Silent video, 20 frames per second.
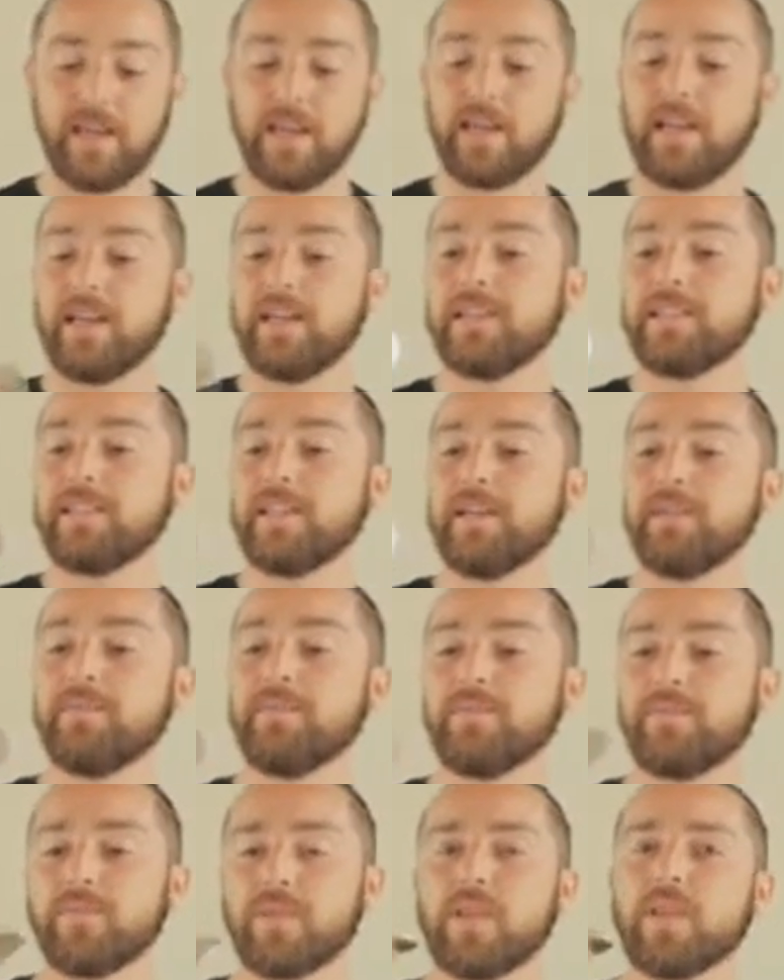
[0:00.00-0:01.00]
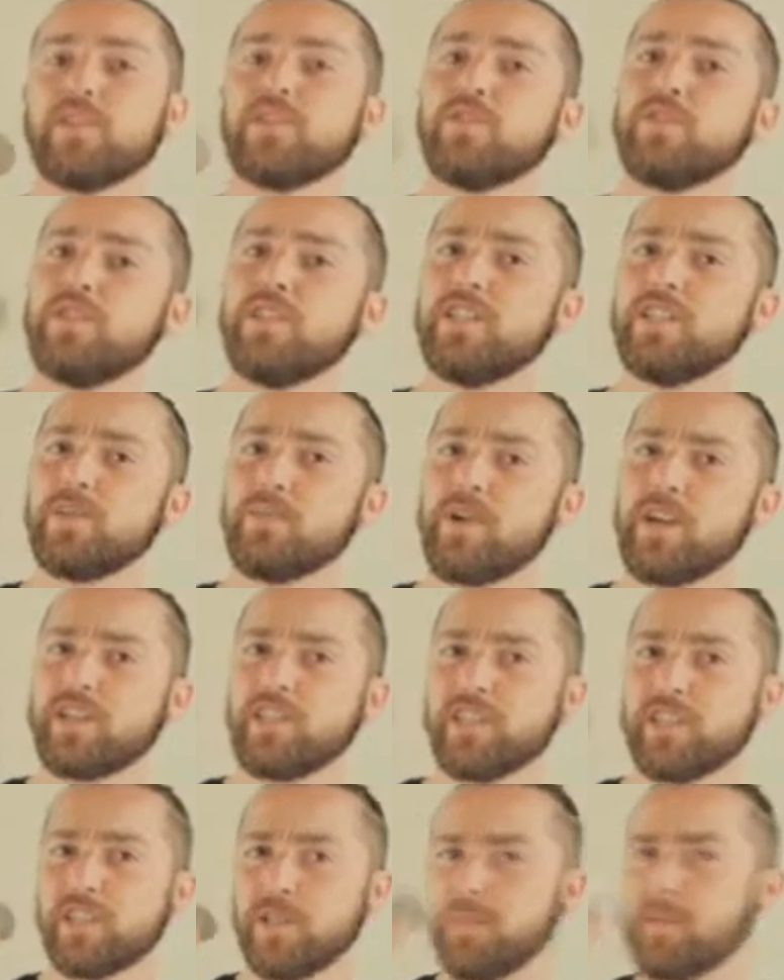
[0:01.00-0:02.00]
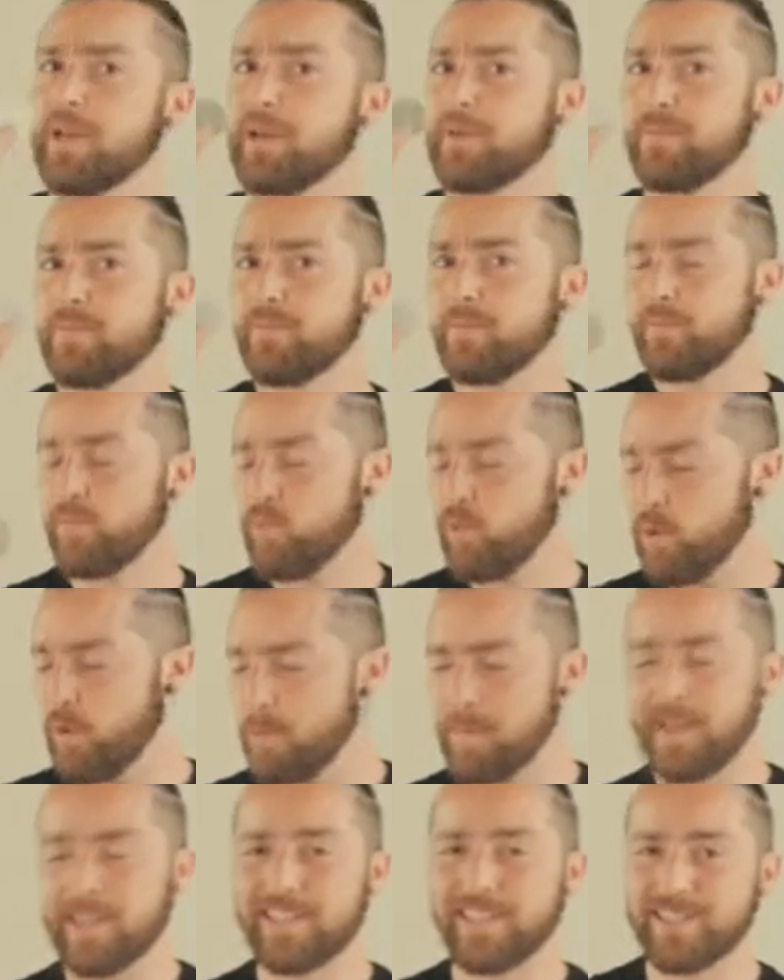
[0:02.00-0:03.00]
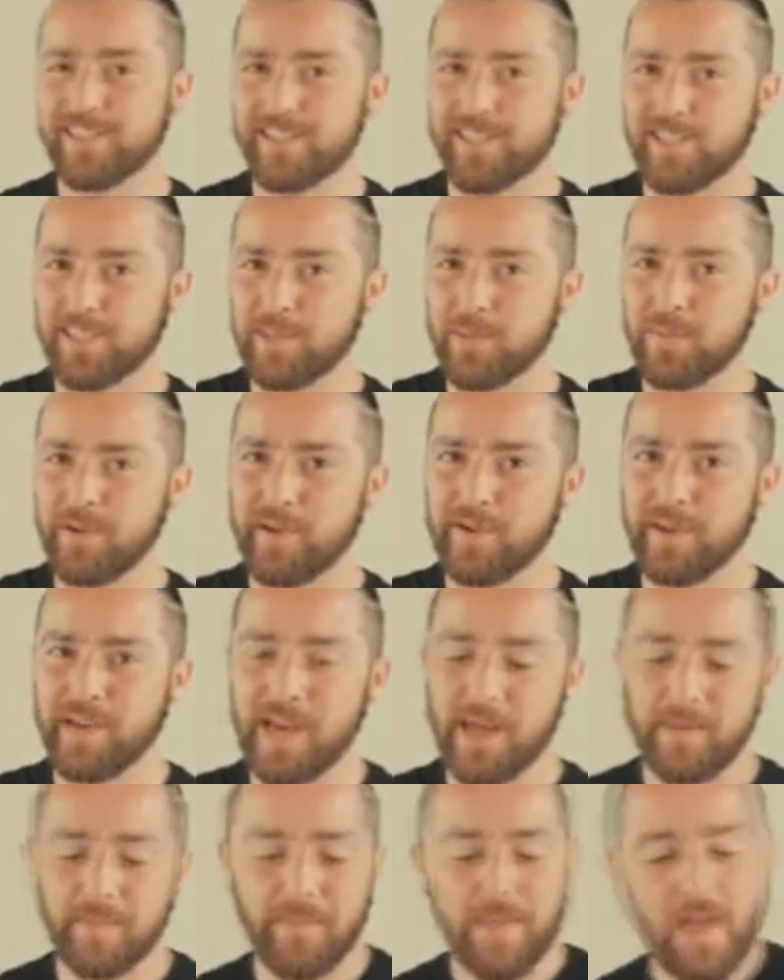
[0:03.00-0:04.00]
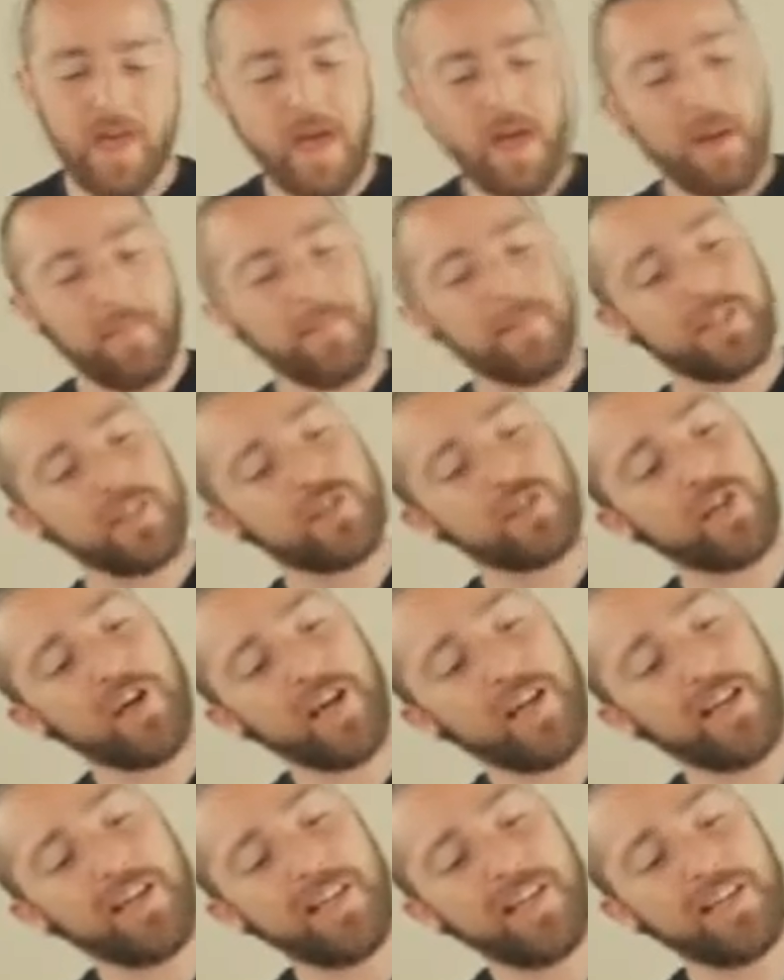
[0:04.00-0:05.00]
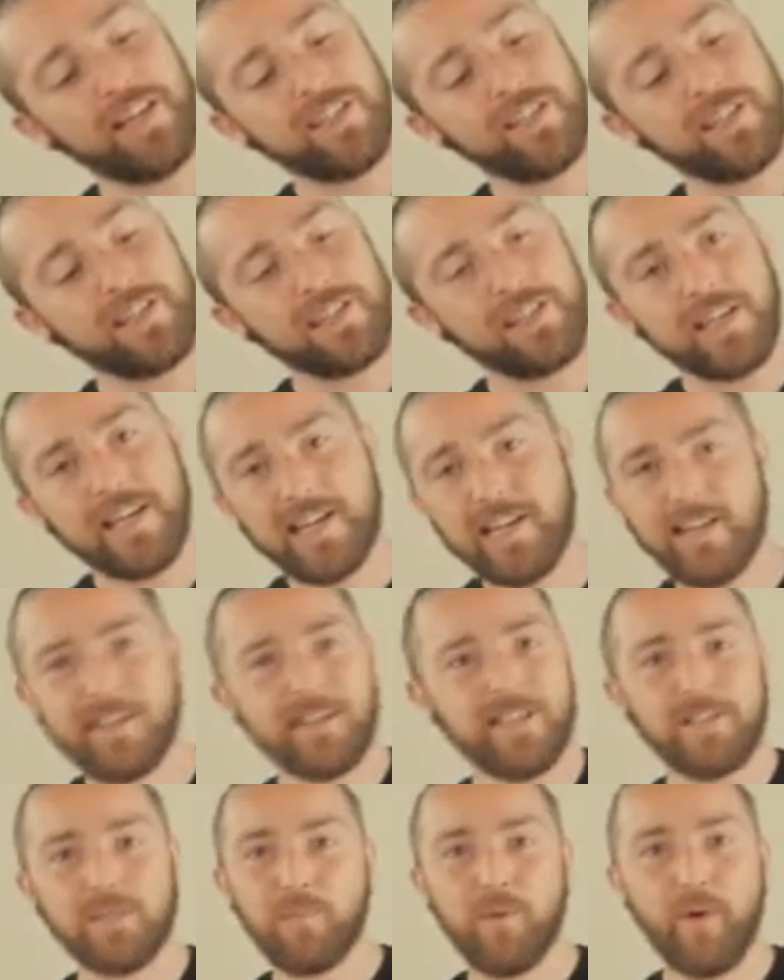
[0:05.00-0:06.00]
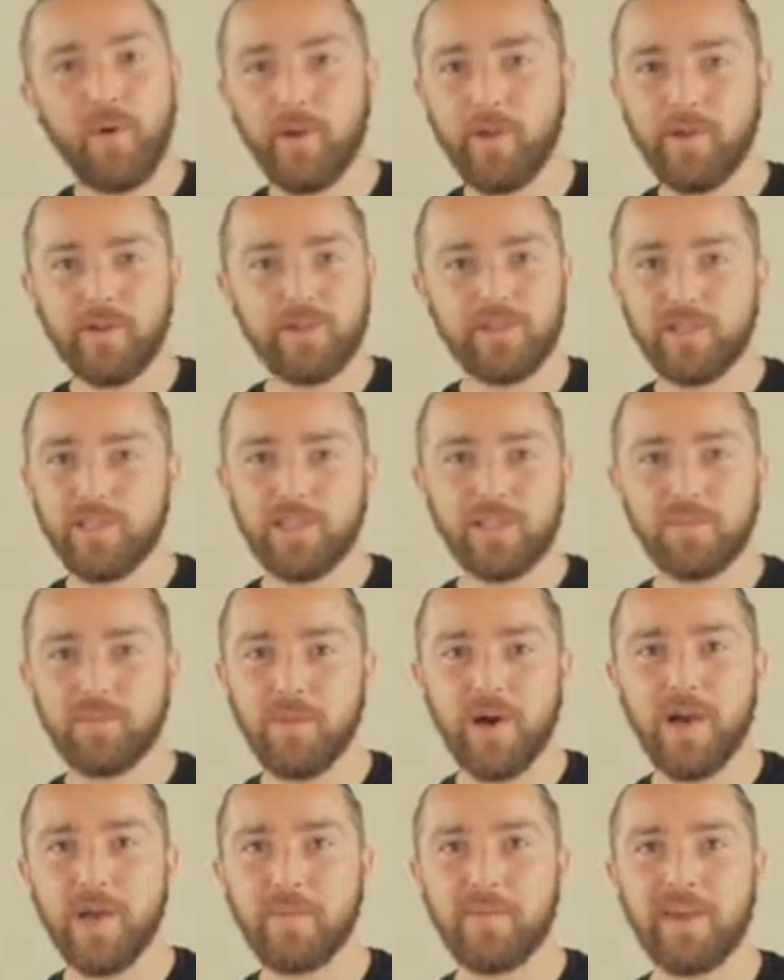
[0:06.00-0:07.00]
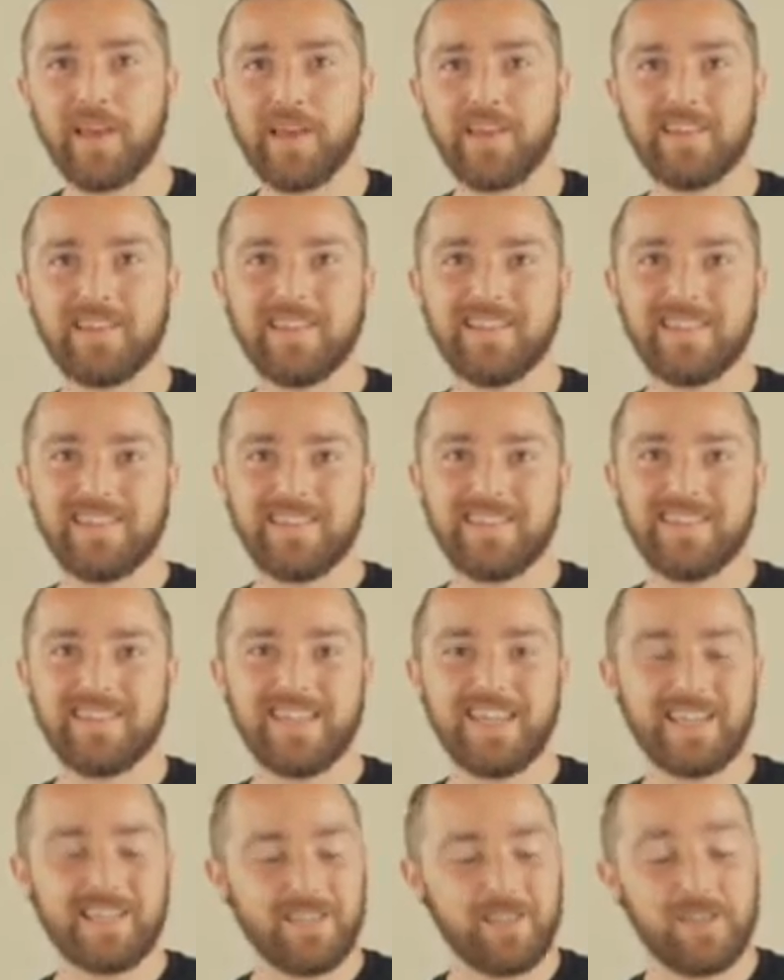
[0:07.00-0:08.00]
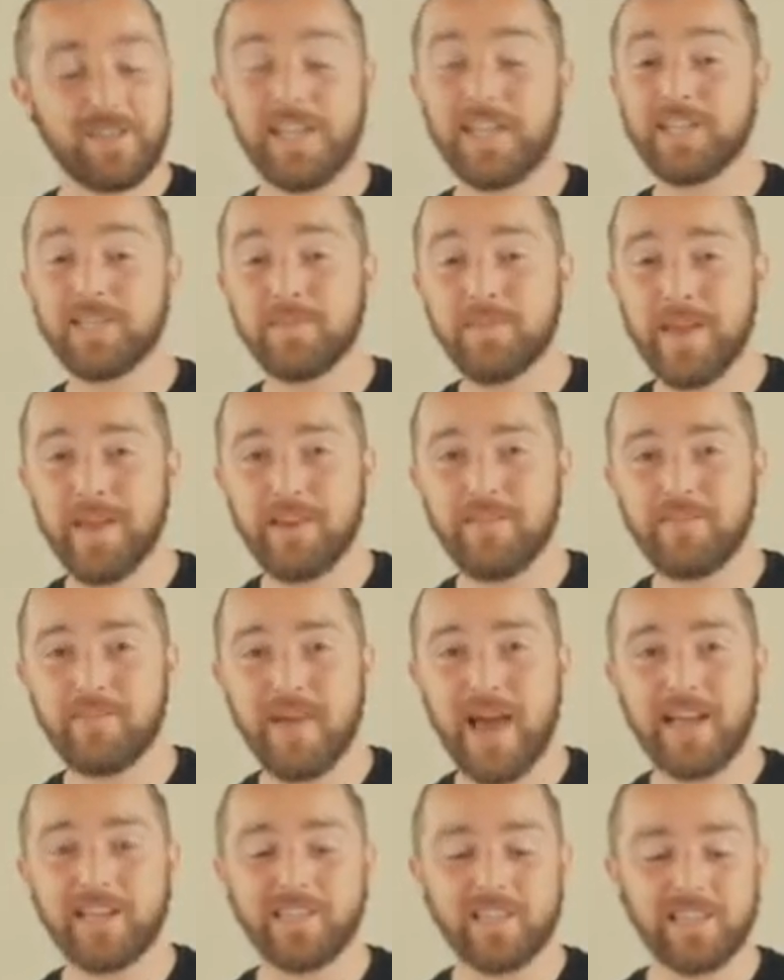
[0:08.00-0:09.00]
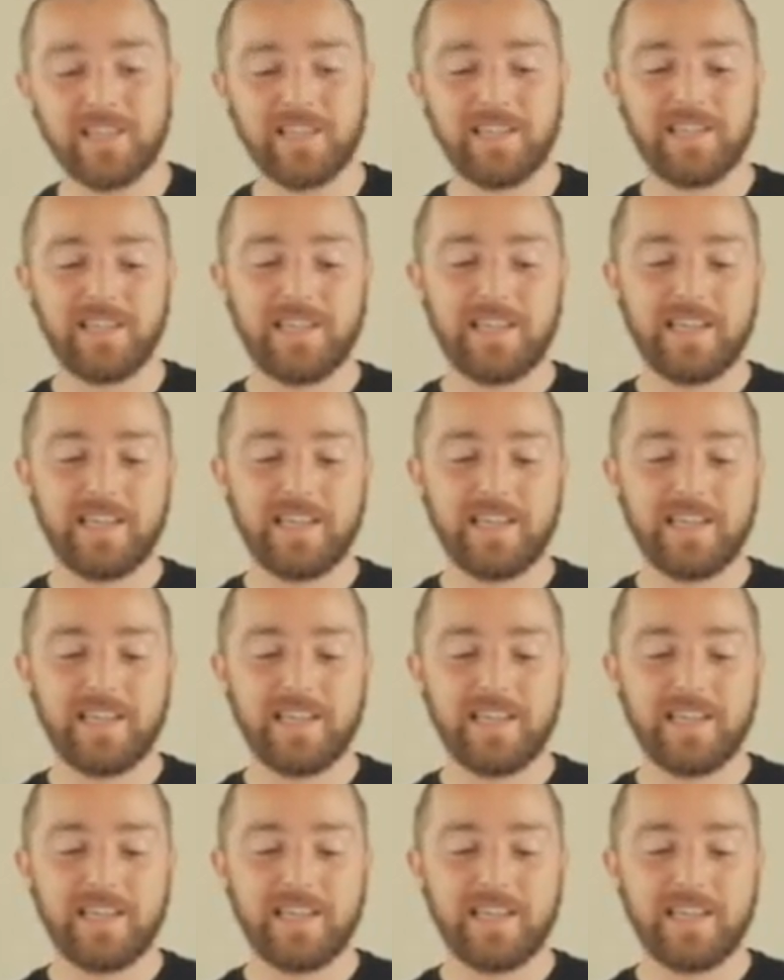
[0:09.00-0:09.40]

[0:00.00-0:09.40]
And I say, so these are precious to me. We won't make these disappear again. But the Chinese, and at this point, you're just miming, right? You say it's made of magic,